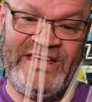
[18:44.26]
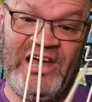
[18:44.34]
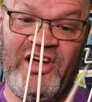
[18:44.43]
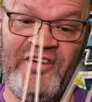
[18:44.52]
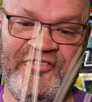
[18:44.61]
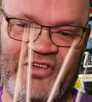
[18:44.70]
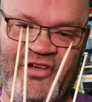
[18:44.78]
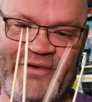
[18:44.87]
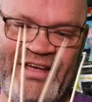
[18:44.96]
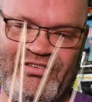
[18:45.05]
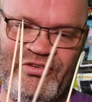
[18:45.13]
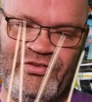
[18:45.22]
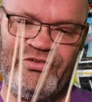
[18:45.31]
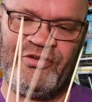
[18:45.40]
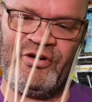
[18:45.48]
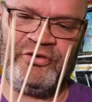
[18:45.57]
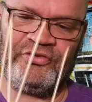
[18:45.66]
yellow fluorescent
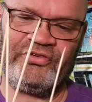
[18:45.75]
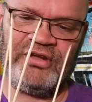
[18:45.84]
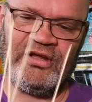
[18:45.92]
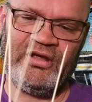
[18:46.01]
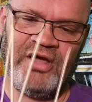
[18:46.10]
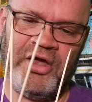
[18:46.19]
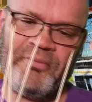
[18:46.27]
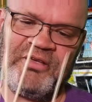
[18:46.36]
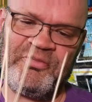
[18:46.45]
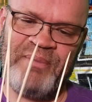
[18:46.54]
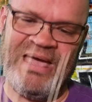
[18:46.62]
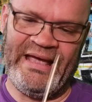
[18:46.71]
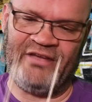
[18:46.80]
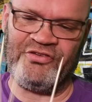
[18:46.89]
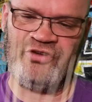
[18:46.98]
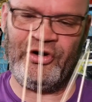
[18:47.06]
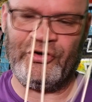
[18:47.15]
socks. And I miss
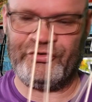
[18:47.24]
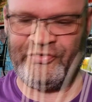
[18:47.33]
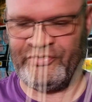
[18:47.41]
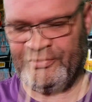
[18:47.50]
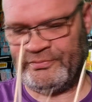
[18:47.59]
pink socks.